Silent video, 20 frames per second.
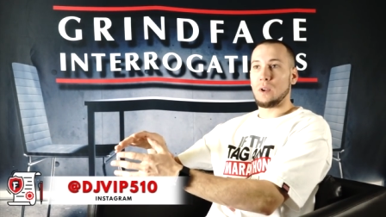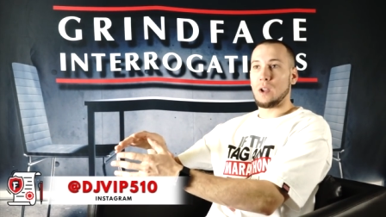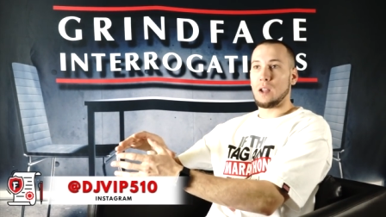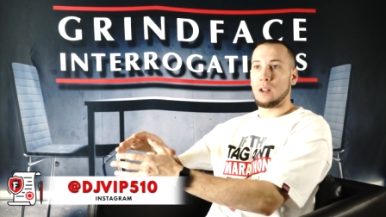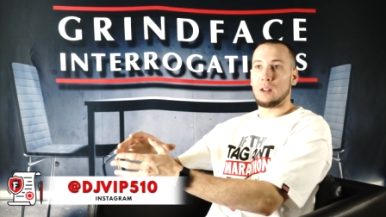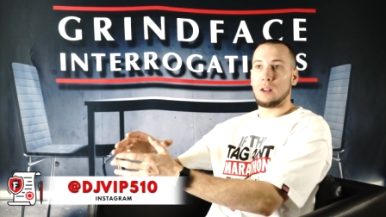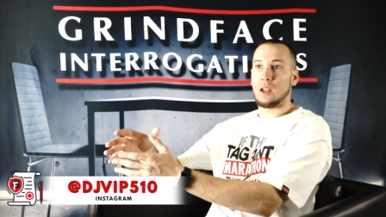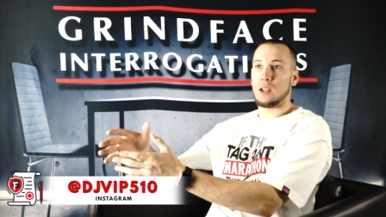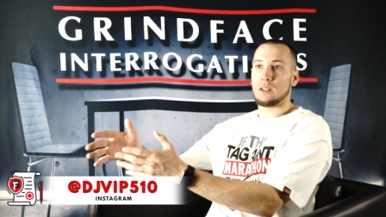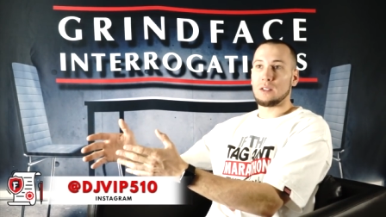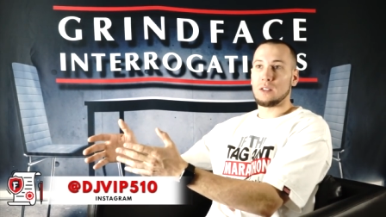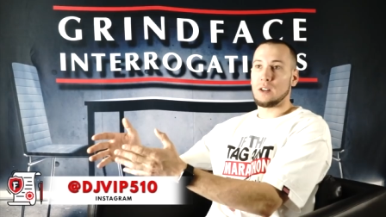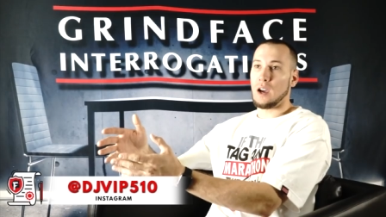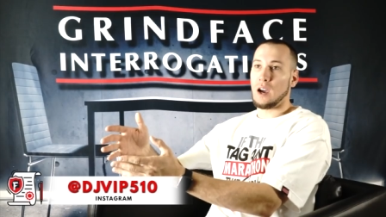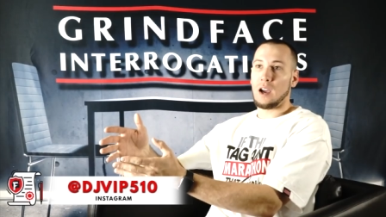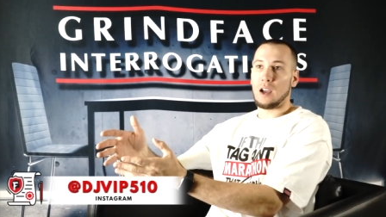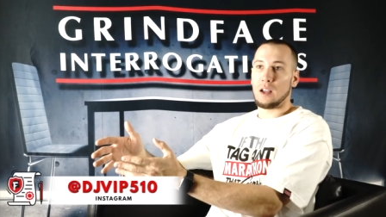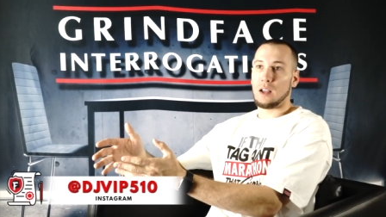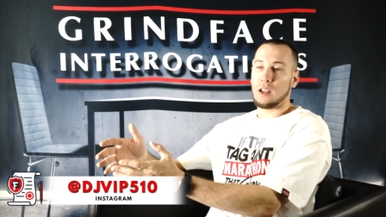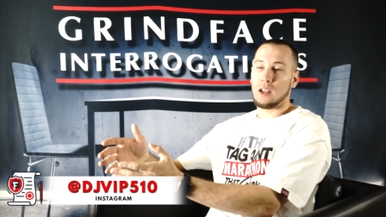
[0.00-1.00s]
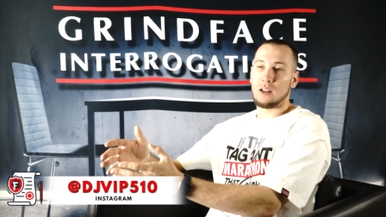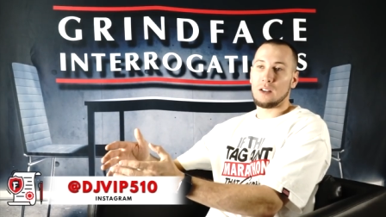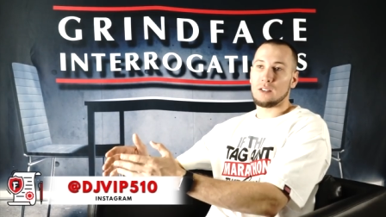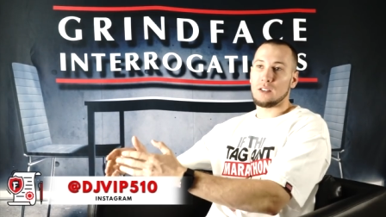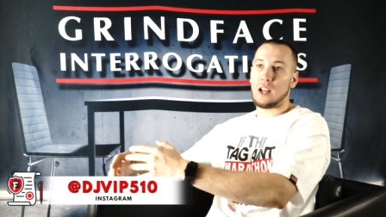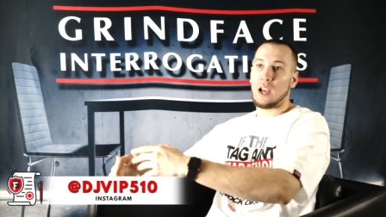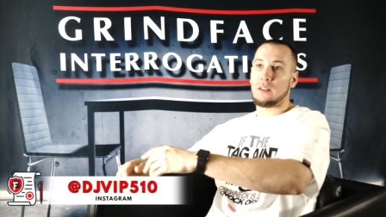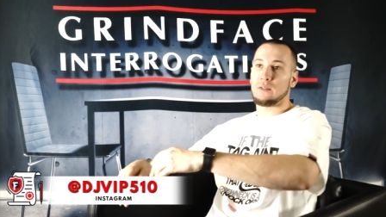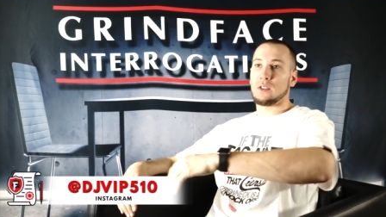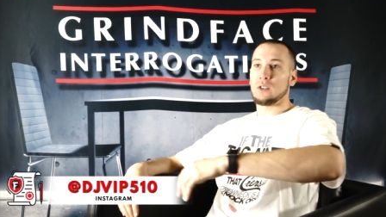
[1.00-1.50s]
and it's not it
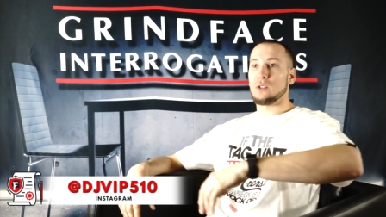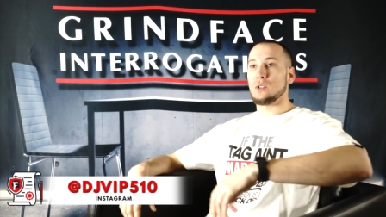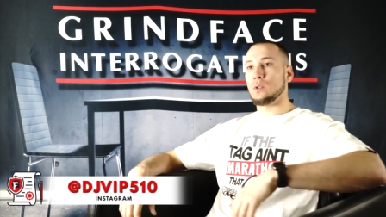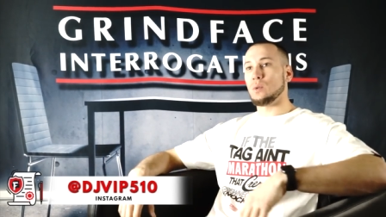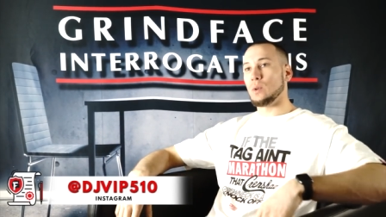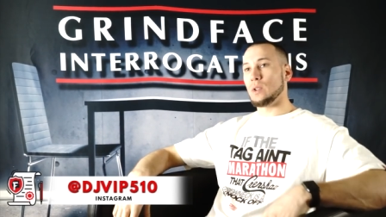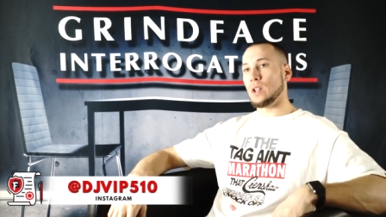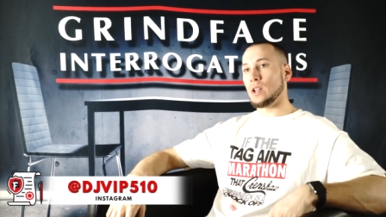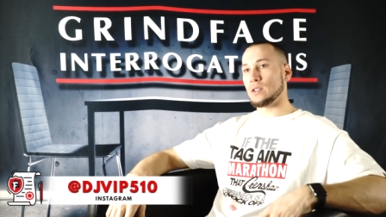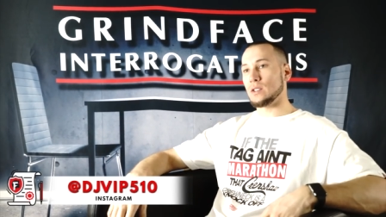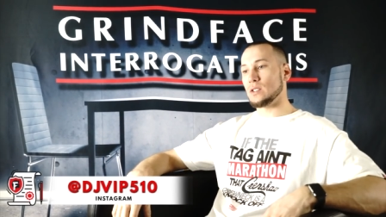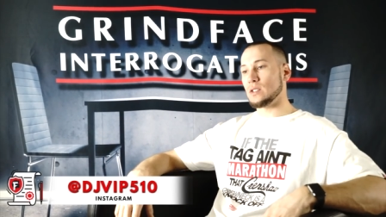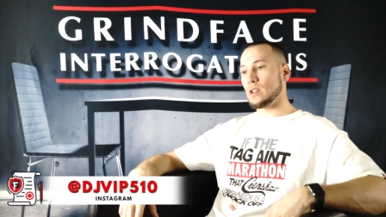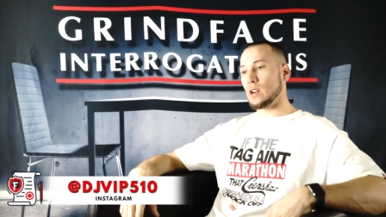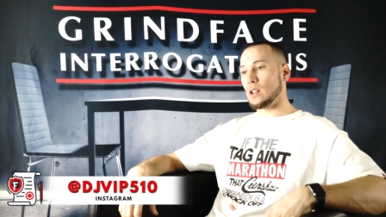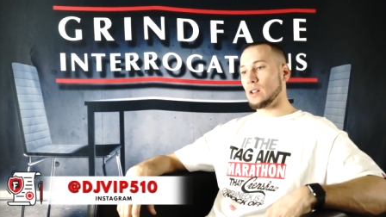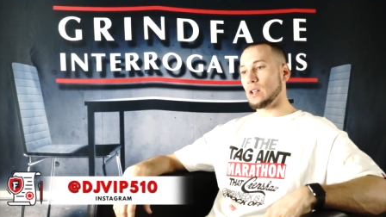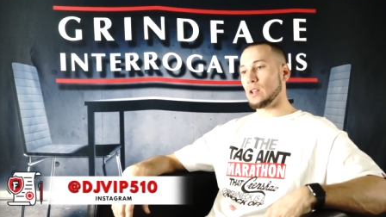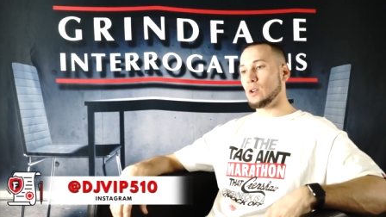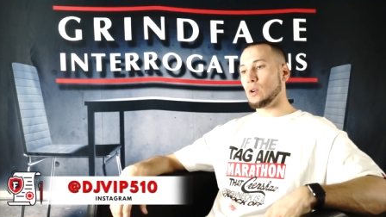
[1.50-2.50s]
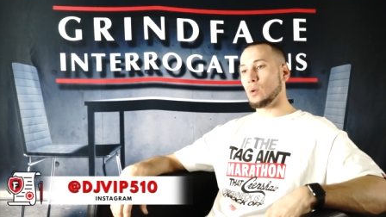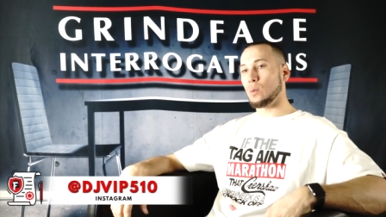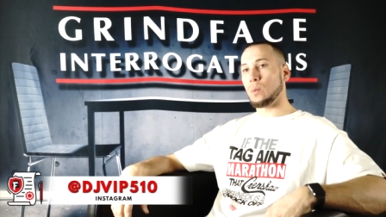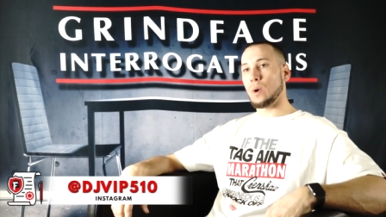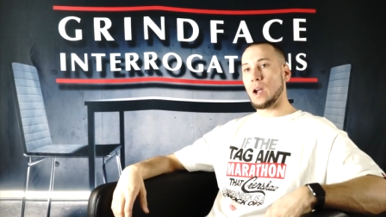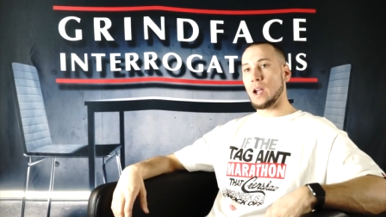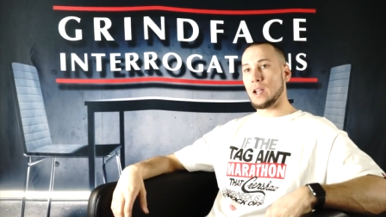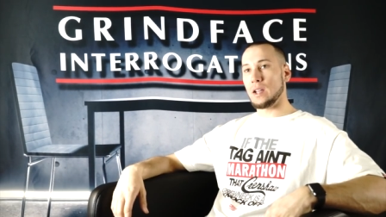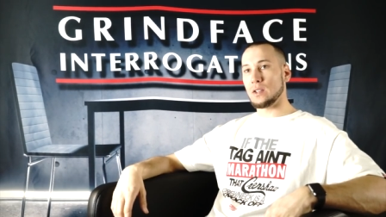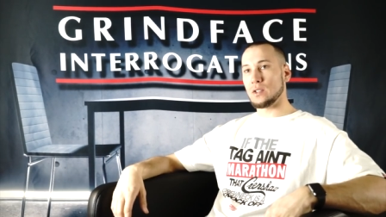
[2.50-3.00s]
doesn't have to do with necessarily your
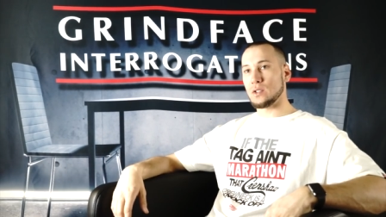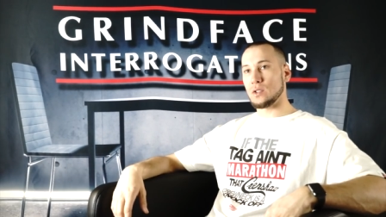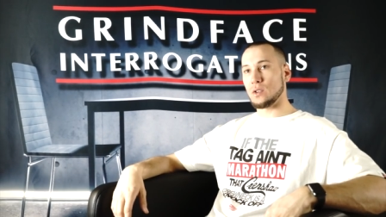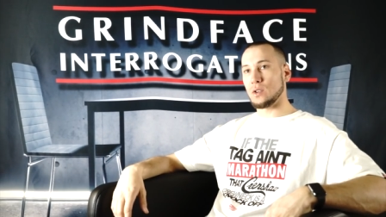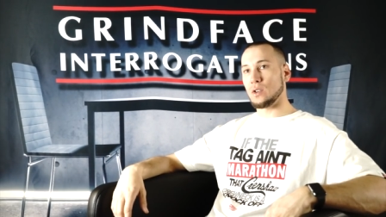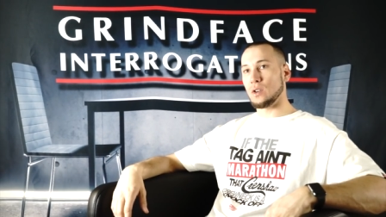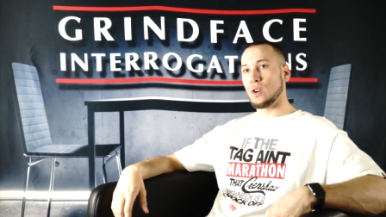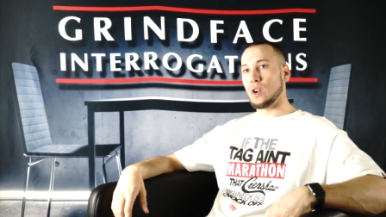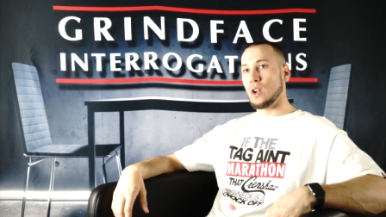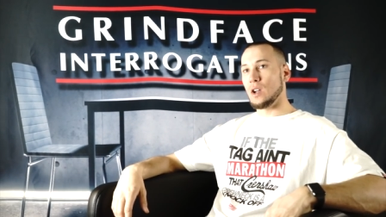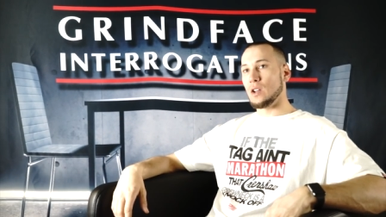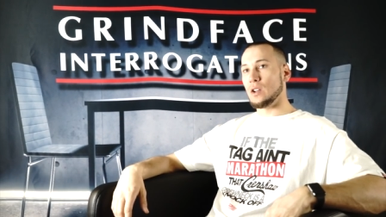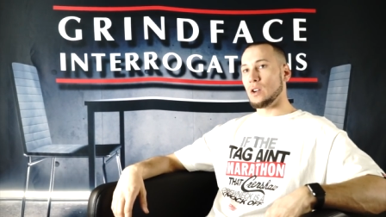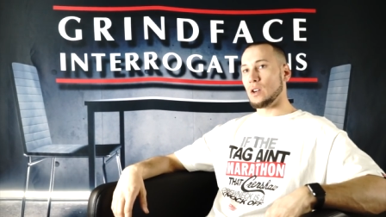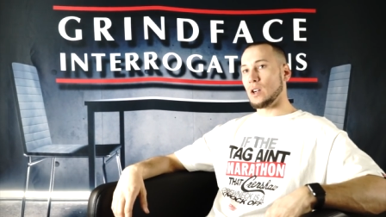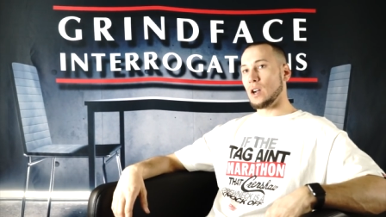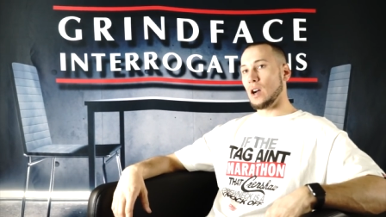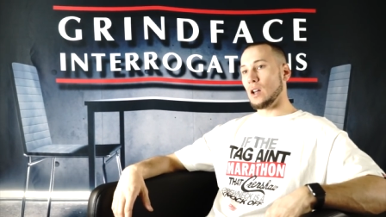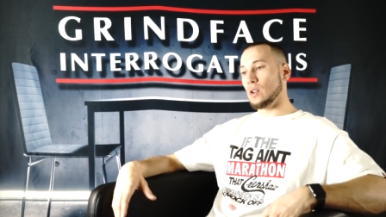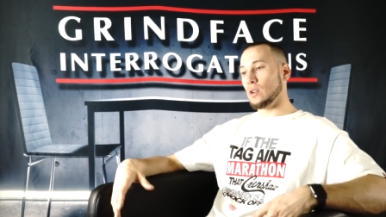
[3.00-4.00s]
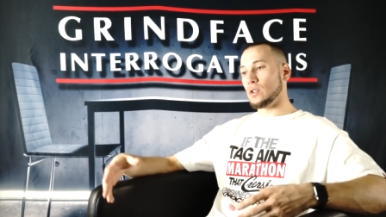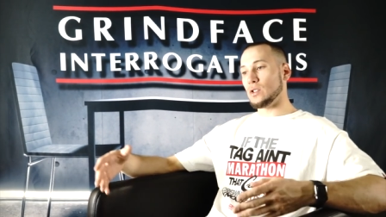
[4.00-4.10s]
race or your color.